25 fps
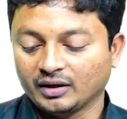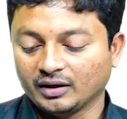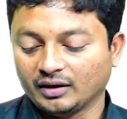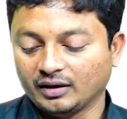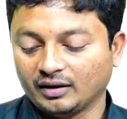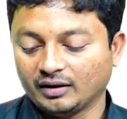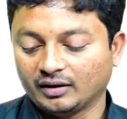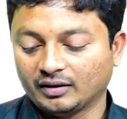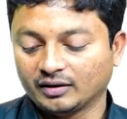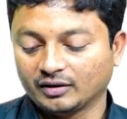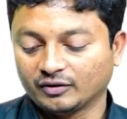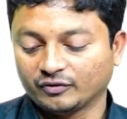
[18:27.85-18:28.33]

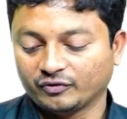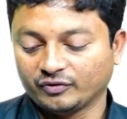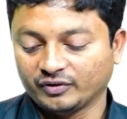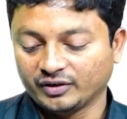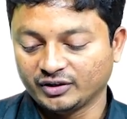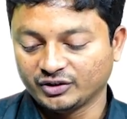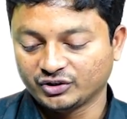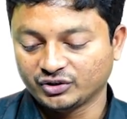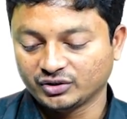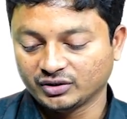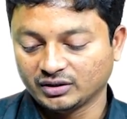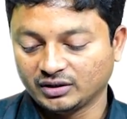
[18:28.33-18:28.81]

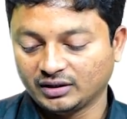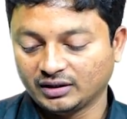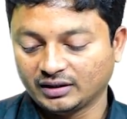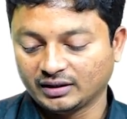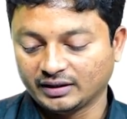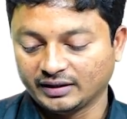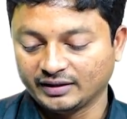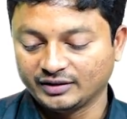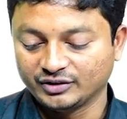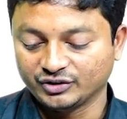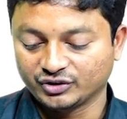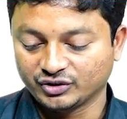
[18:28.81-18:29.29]
interfacial
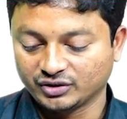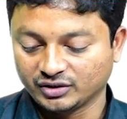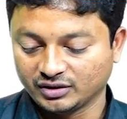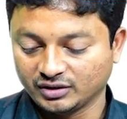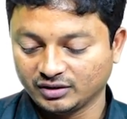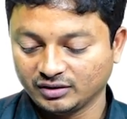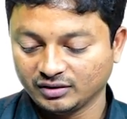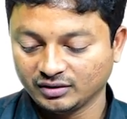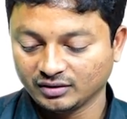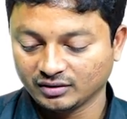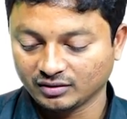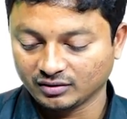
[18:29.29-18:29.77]

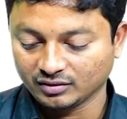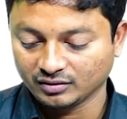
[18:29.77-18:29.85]
tension